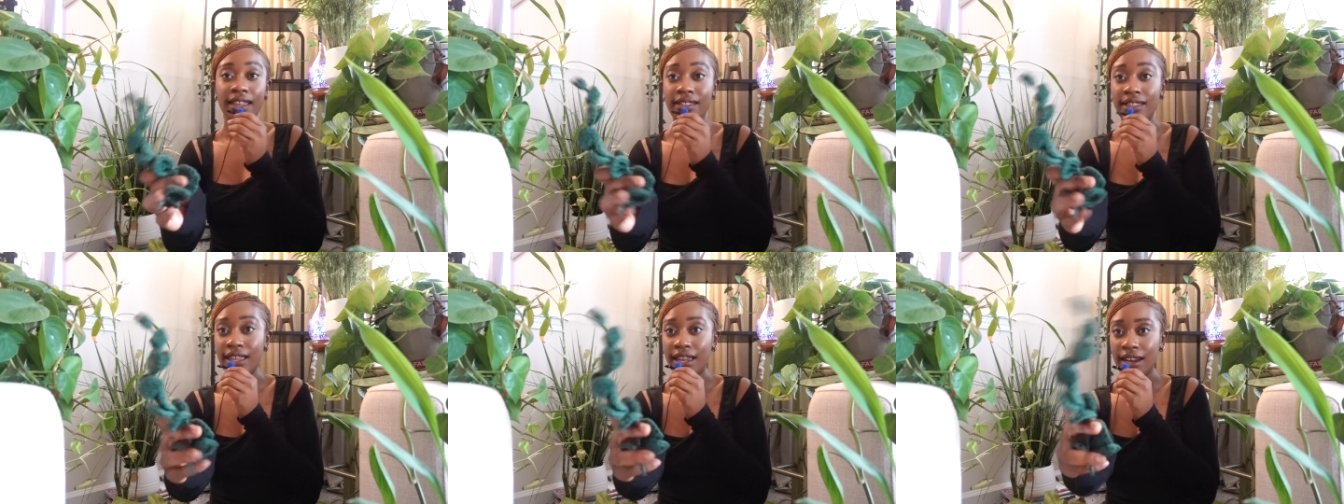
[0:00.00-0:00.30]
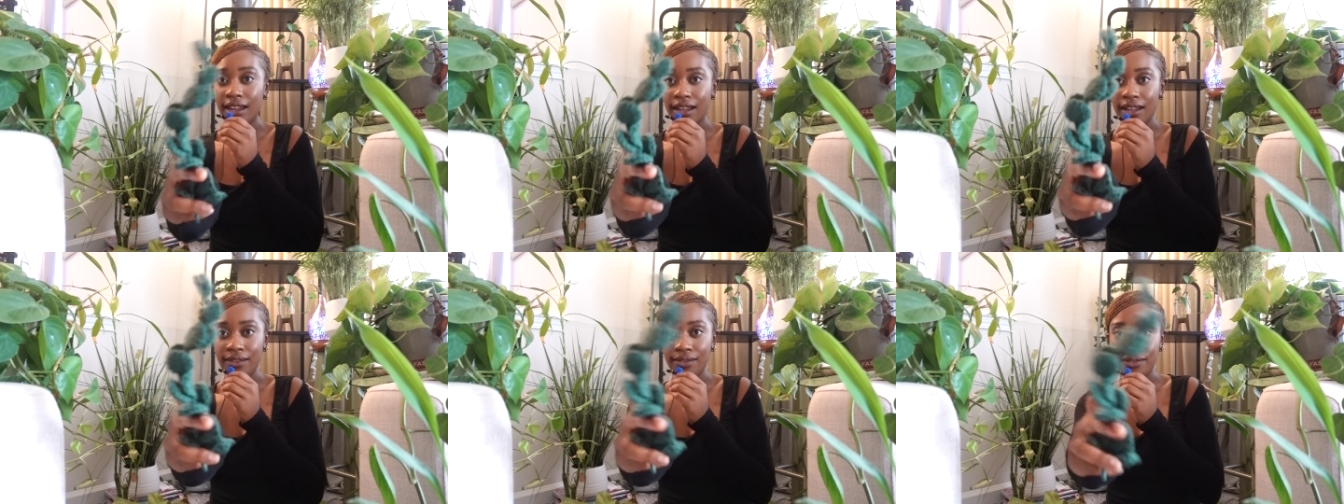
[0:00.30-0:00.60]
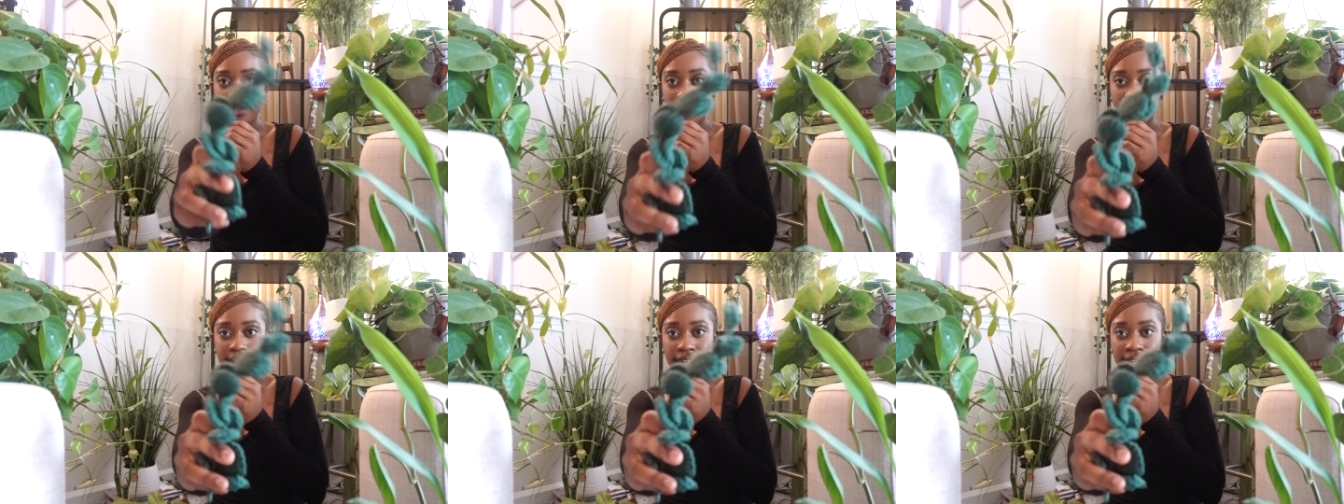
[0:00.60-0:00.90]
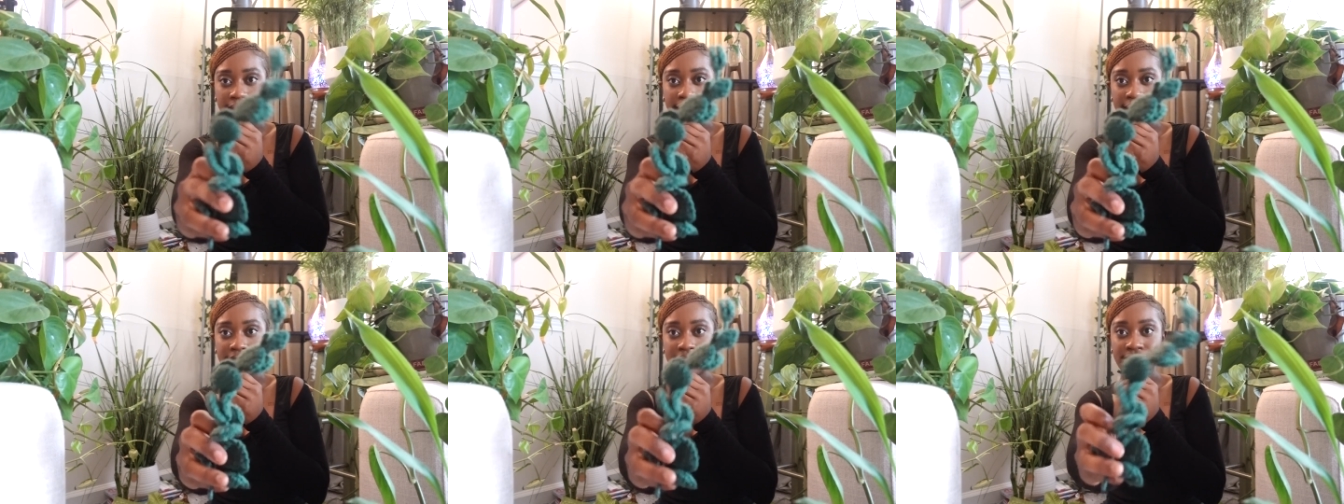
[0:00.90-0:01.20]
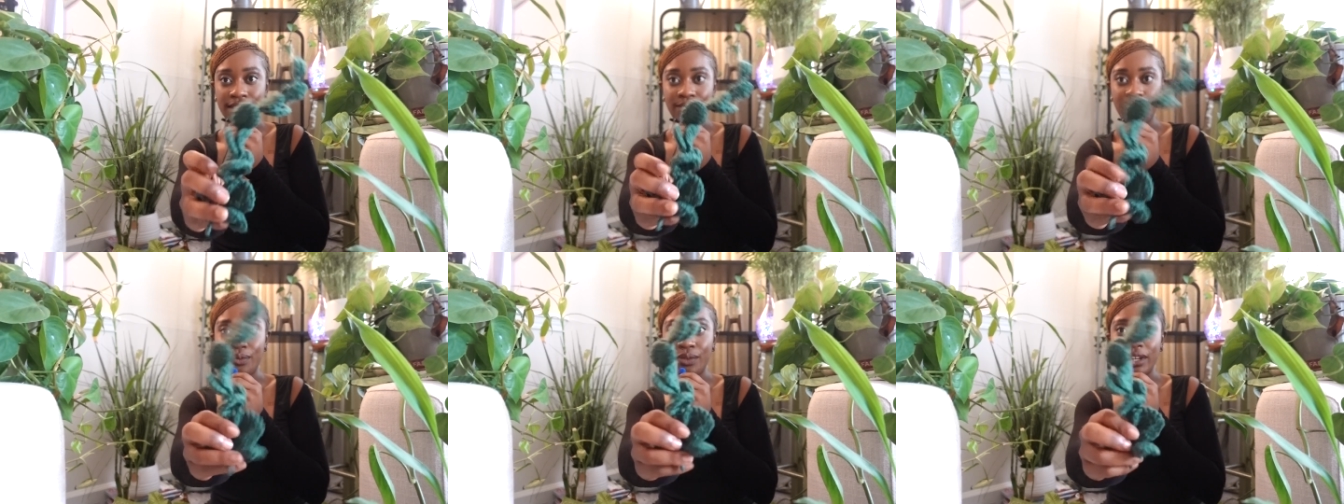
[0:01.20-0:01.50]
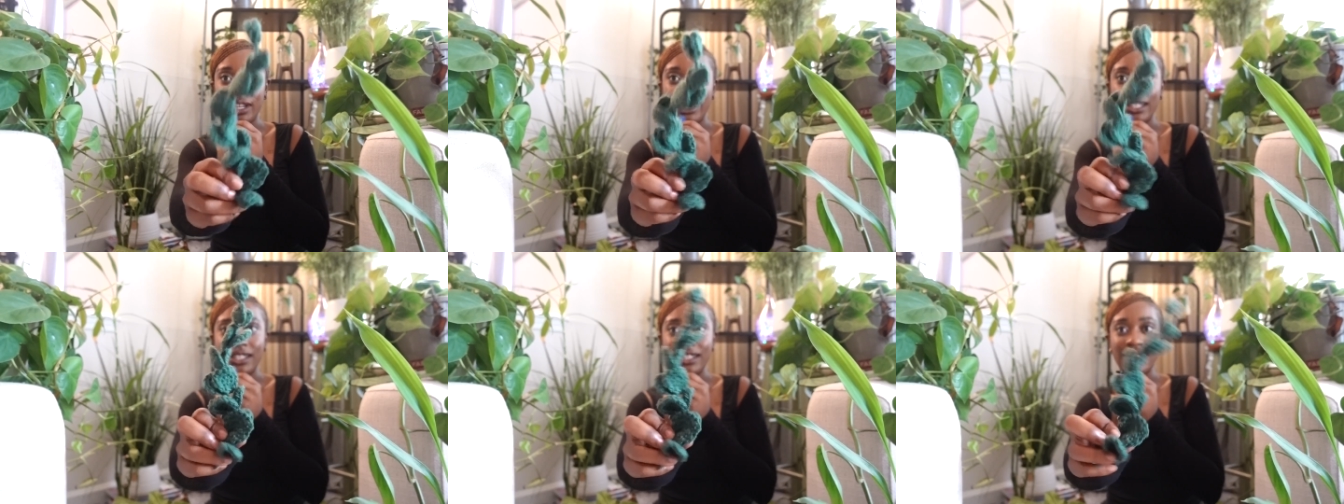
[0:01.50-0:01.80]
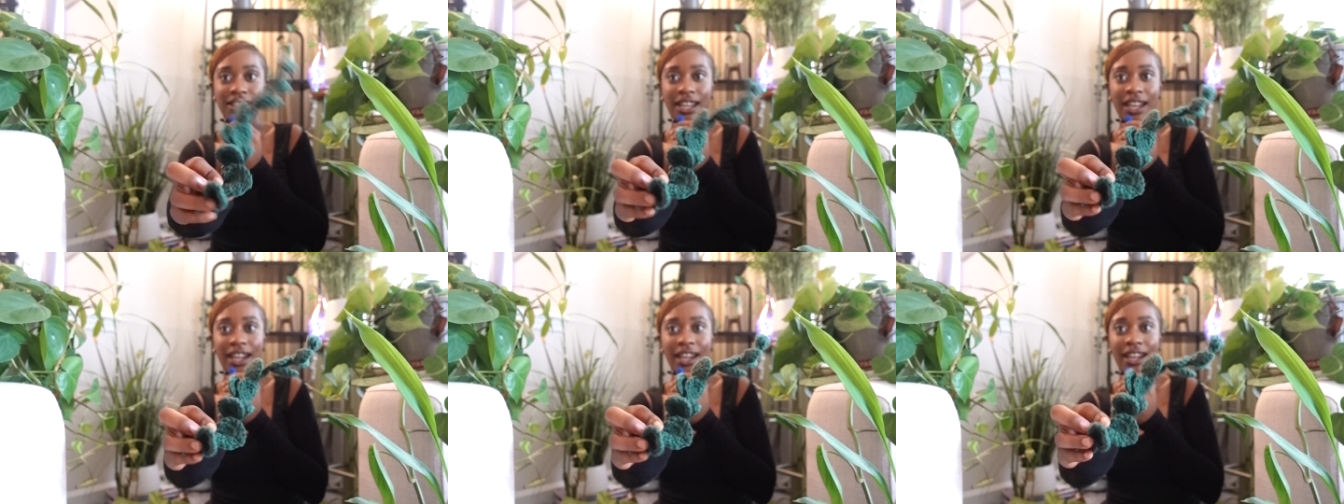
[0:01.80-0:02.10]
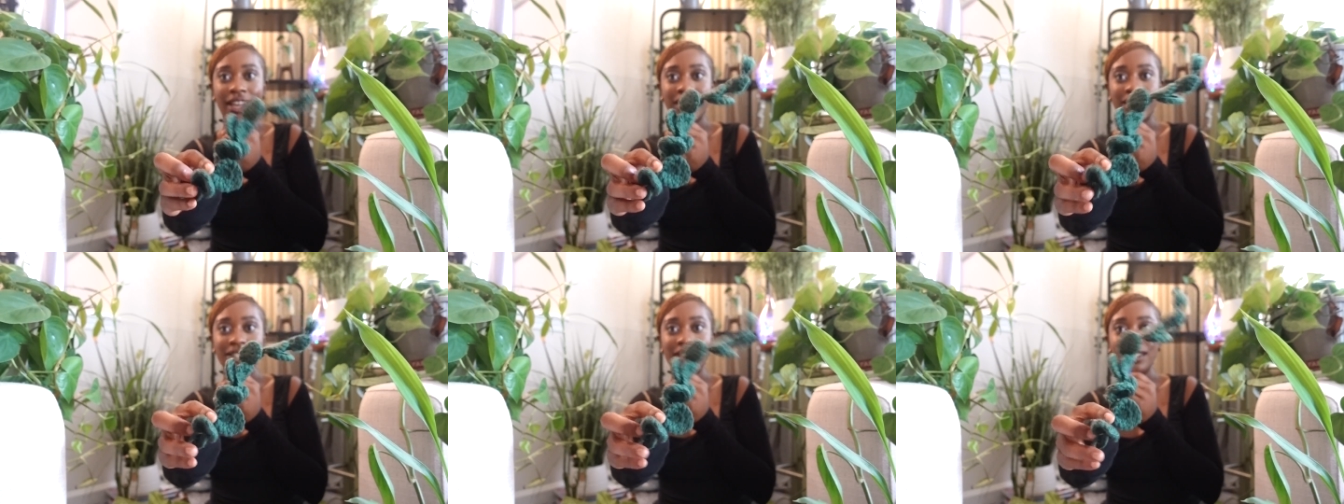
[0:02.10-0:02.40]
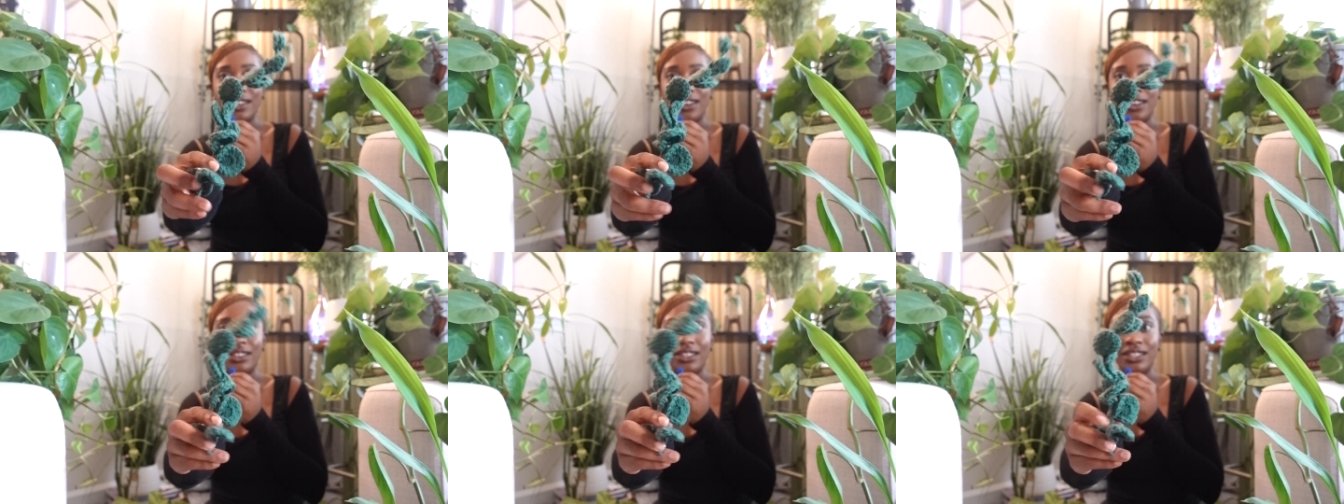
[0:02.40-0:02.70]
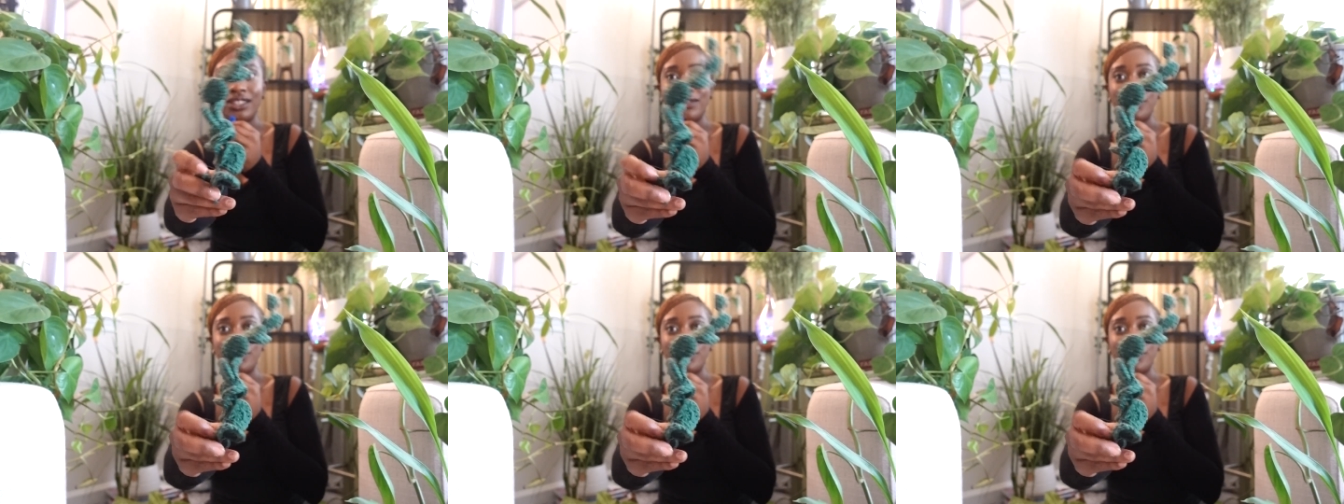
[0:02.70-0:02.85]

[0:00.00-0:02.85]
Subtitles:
And then I have this, which I actually got this